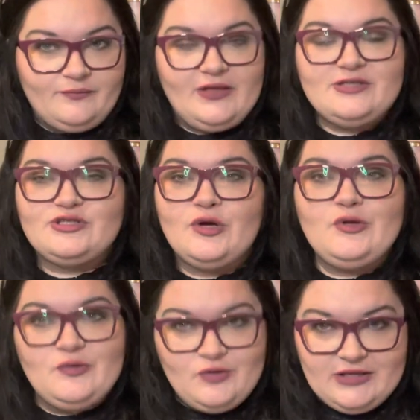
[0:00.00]
that's so
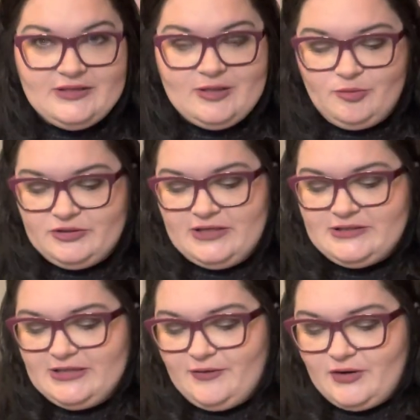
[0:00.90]
unique that he put that
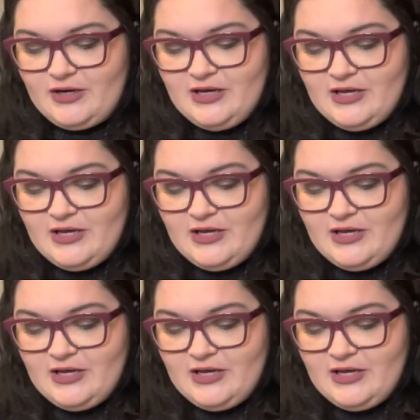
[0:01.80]
together.